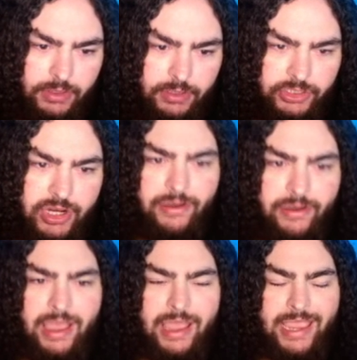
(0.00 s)
So now
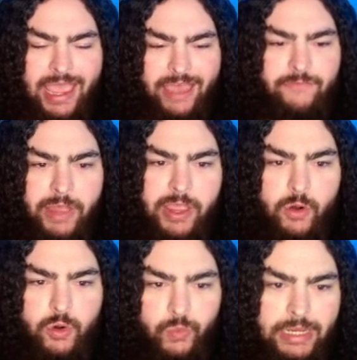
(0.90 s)
I have my
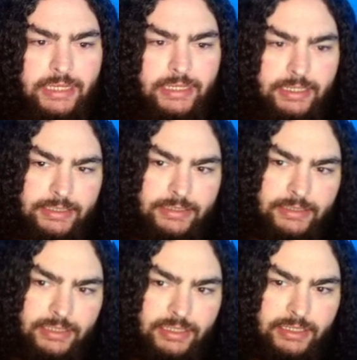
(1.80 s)
own weakness.
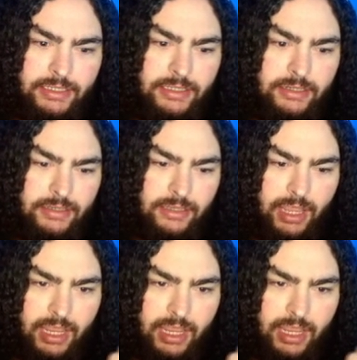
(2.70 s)
I